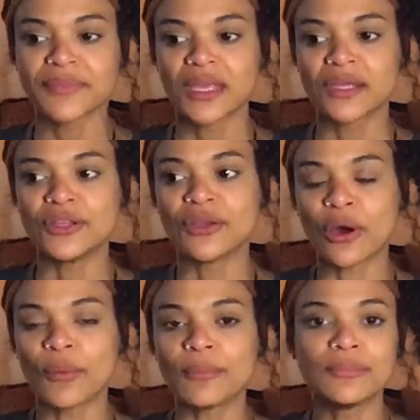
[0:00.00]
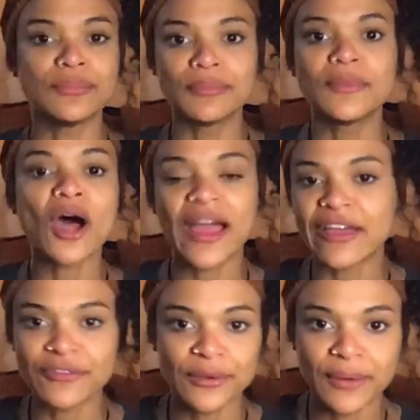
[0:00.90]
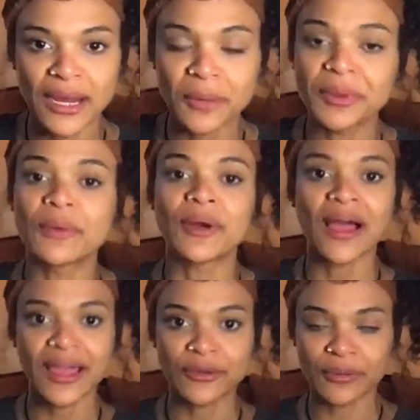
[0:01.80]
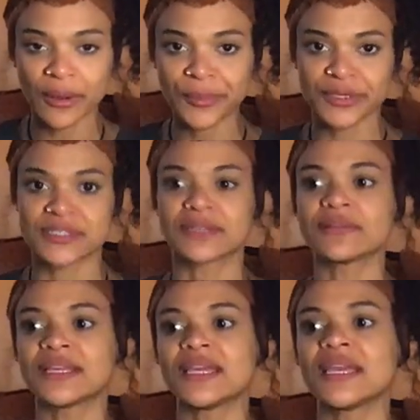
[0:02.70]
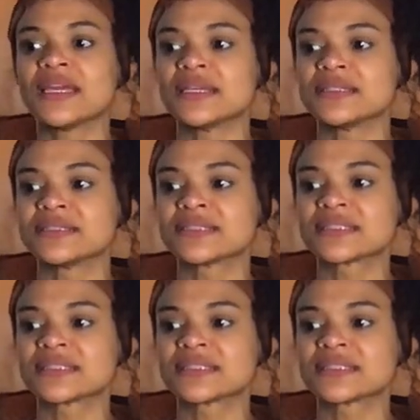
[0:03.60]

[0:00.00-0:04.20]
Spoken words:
you know, not everywhere, but where I grew up personally is,